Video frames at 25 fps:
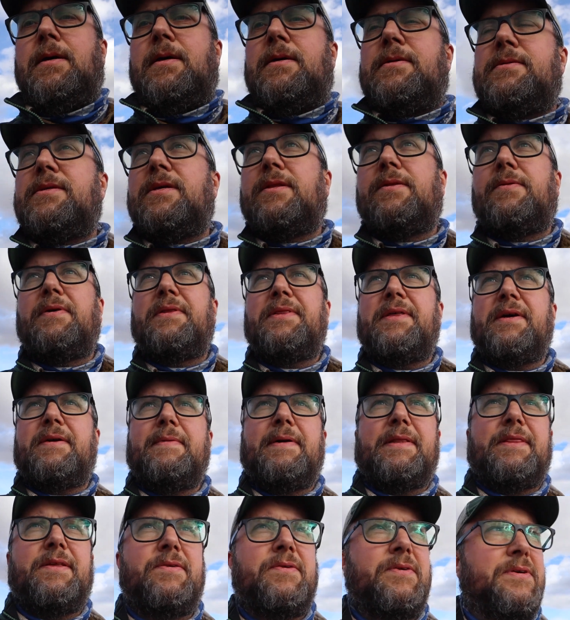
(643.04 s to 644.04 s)
So the one thing
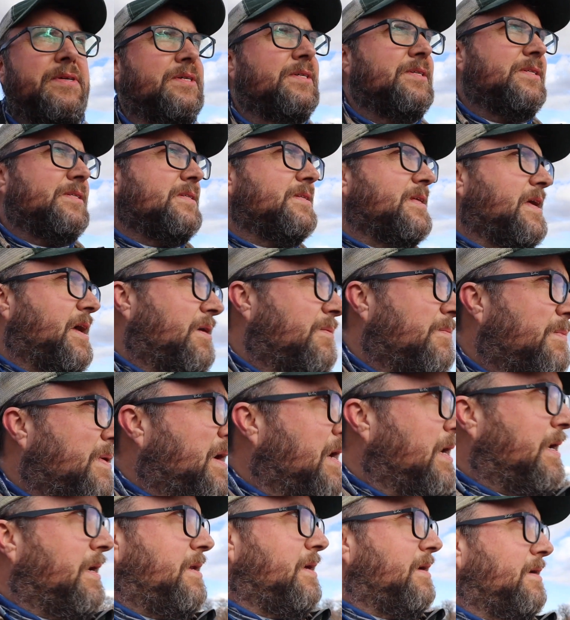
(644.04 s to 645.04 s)
about the horses is they don't
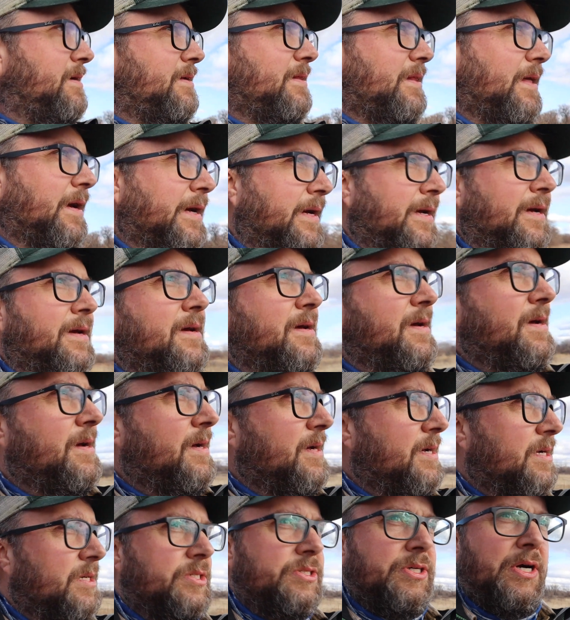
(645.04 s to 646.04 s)
mind like
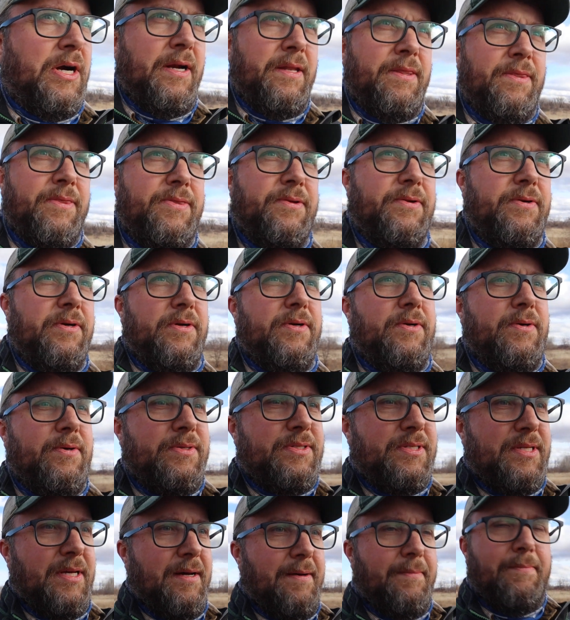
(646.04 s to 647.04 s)
trotting through
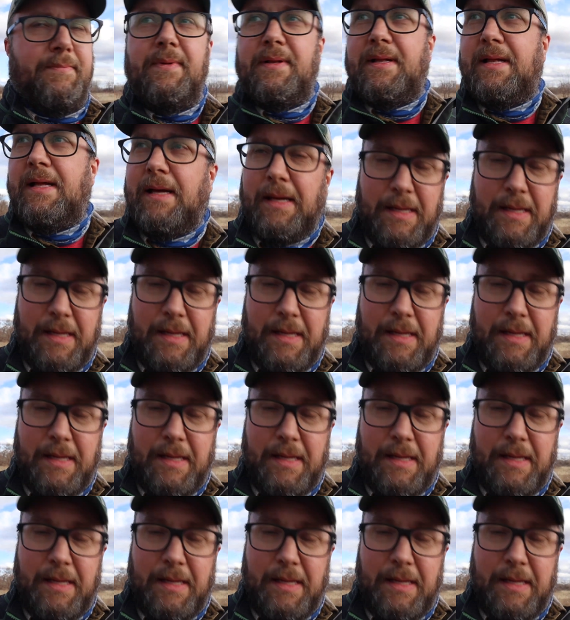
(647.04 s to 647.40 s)
some